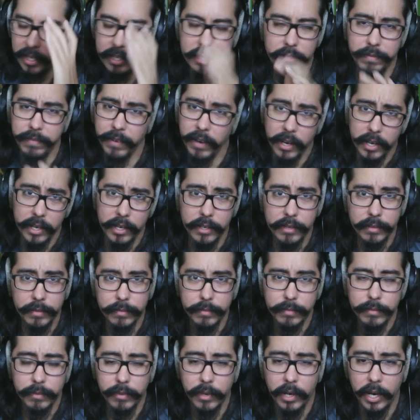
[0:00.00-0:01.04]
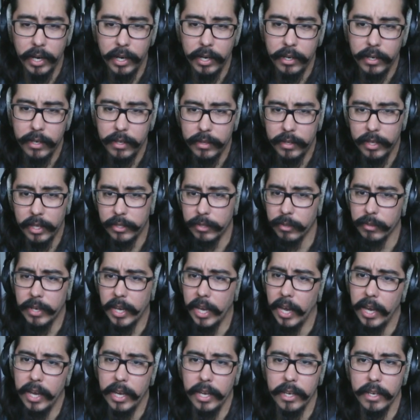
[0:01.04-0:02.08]
That's fine, right? That's
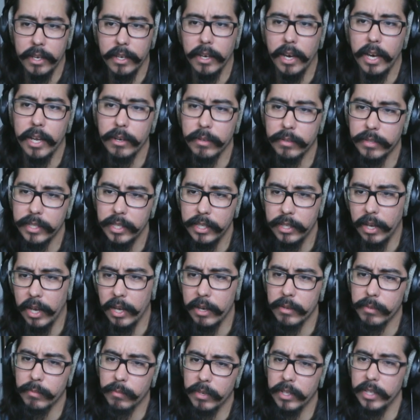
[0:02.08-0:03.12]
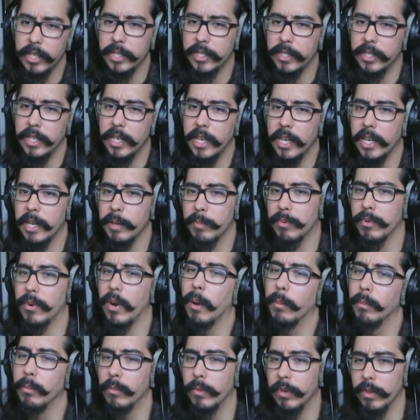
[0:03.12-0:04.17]
okay. I don't really see any
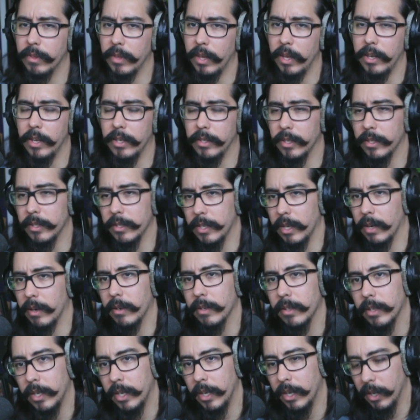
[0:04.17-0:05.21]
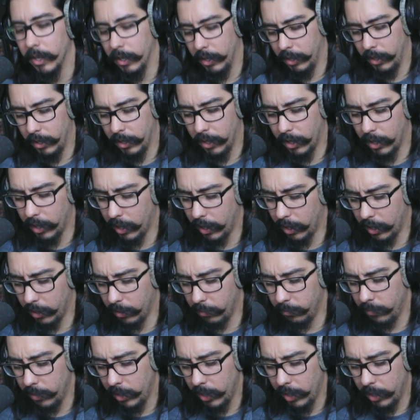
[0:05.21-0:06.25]
problem with that necessarily.
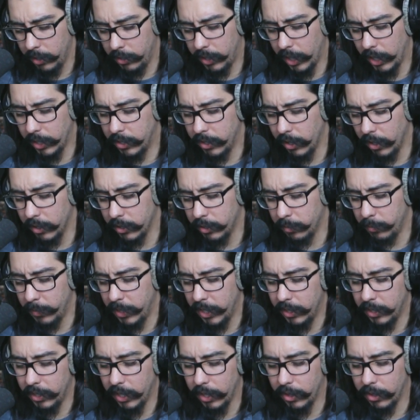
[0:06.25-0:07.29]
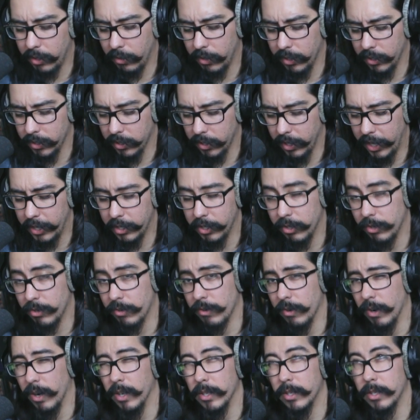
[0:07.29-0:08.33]
That does mean that there is less
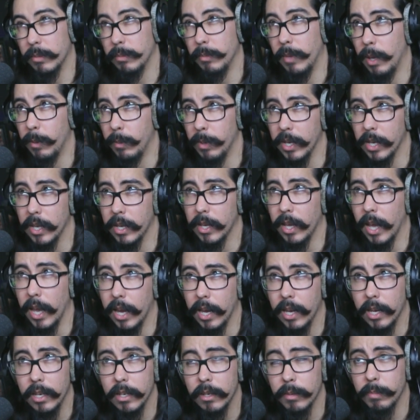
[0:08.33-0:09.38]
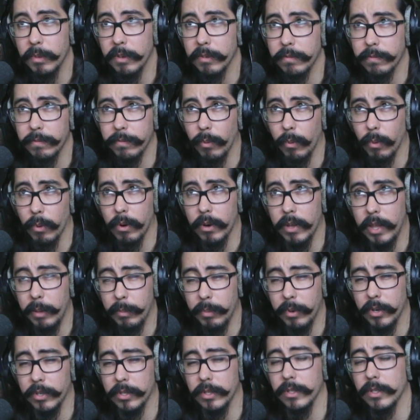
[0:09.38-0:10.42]
trust maybe gained before
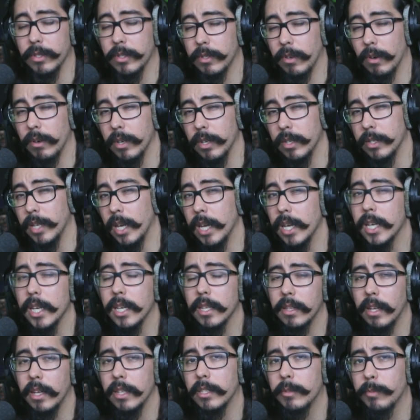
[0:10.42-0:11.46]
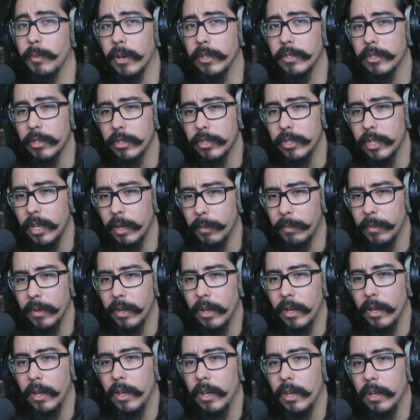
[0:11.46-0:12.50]
that person started taking that sponsorship.
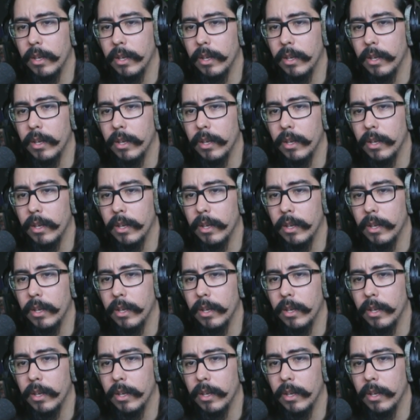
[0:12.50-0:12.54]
